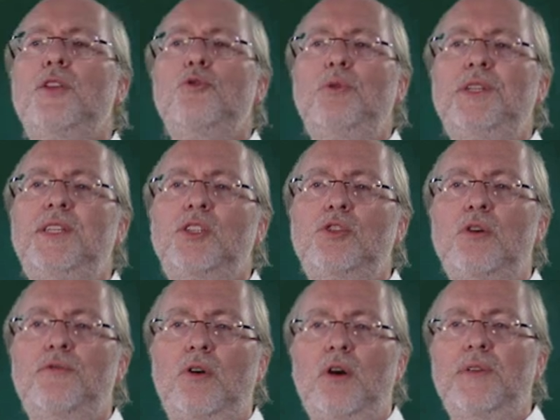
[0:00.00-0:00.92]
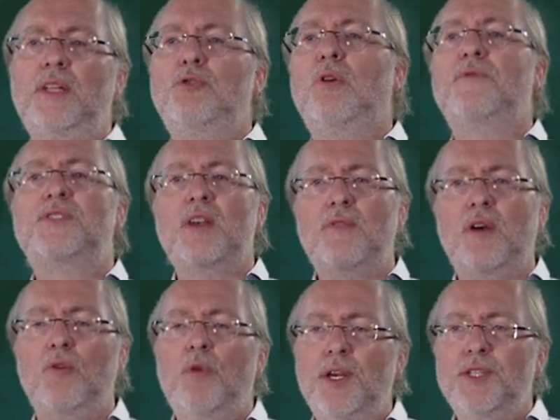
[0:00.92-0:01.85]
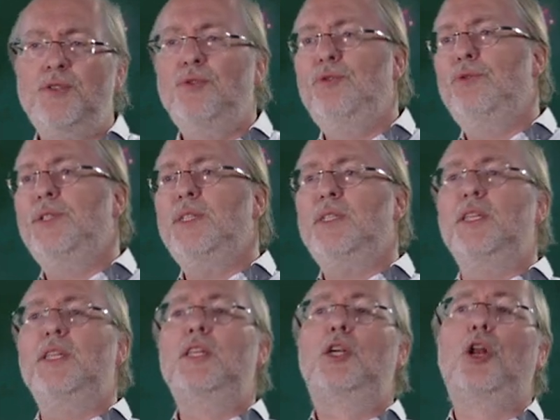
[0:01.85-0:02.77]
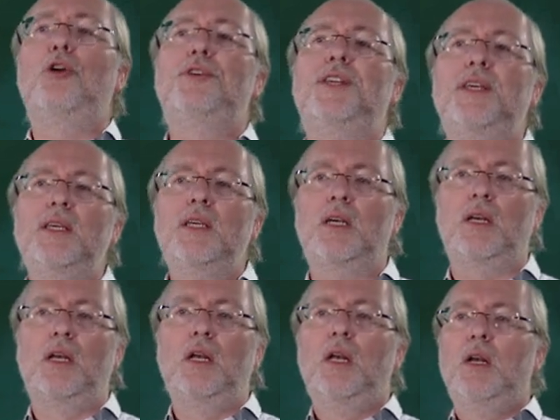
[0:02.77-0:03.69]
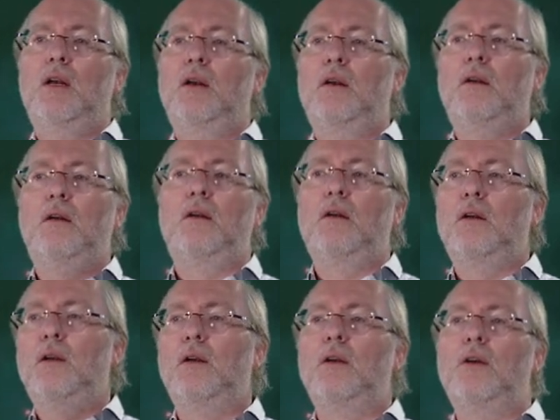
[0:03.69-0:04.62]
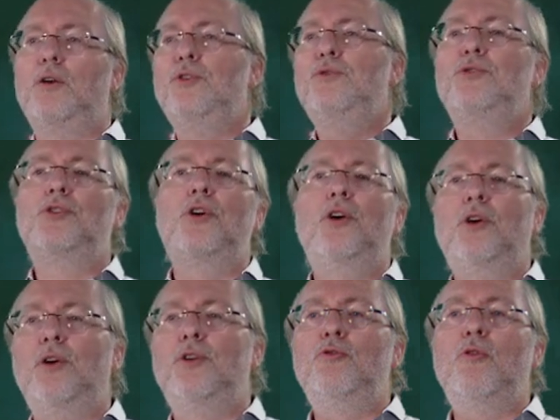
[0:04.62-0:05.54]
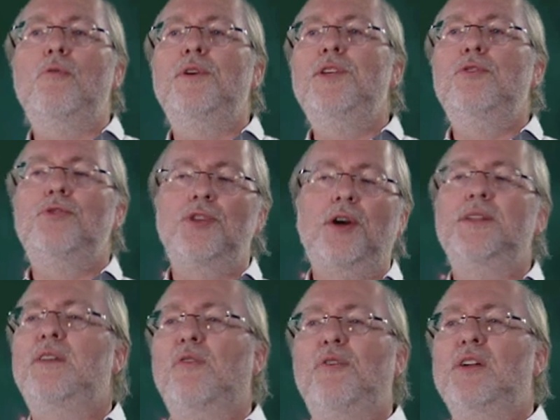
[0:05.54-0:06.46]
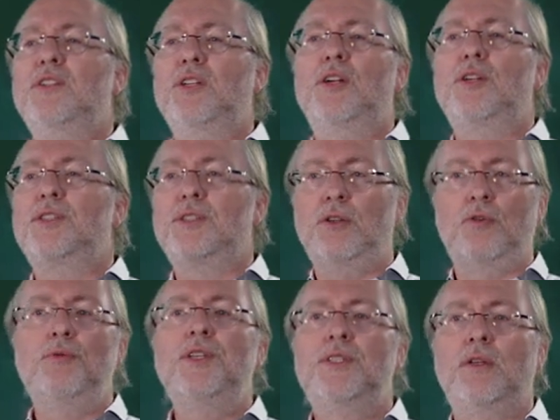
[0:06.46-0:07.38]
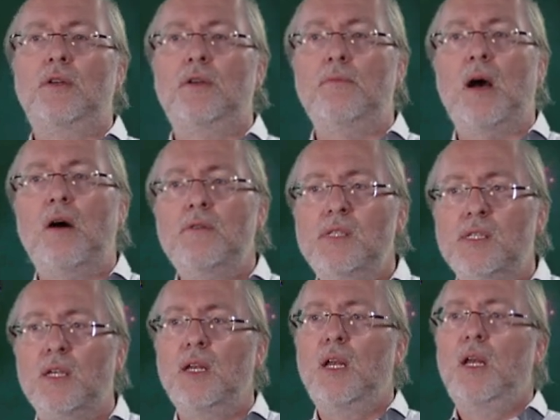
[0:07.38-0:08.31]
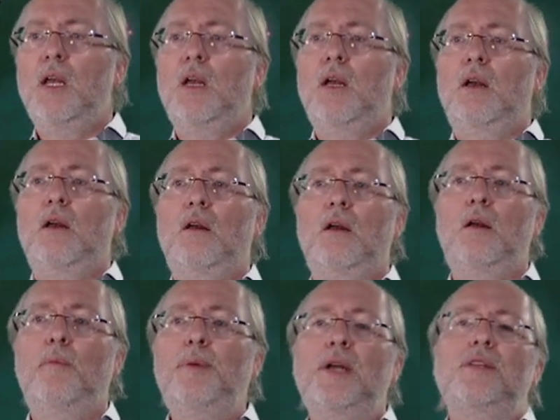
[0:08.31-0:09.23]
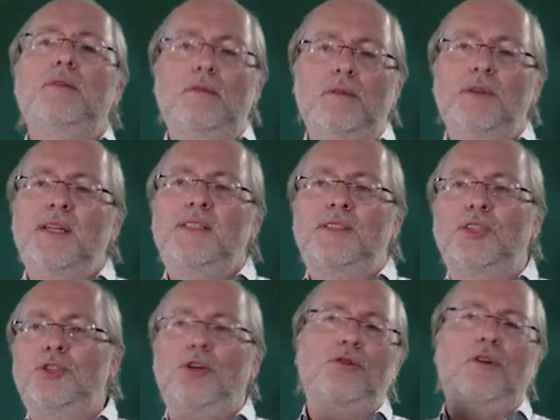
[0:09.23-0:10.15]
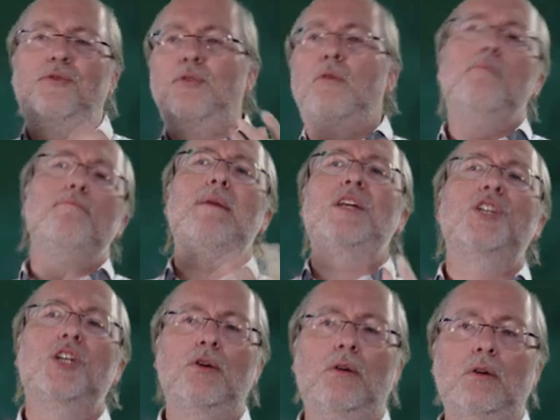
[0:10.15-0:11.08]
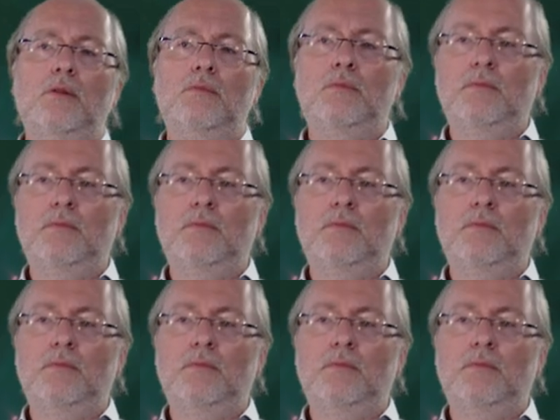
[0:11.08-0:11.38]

And you will discover that you have several ways to do it, including drawing user interfaces with a mouse, but it's a sort of magical.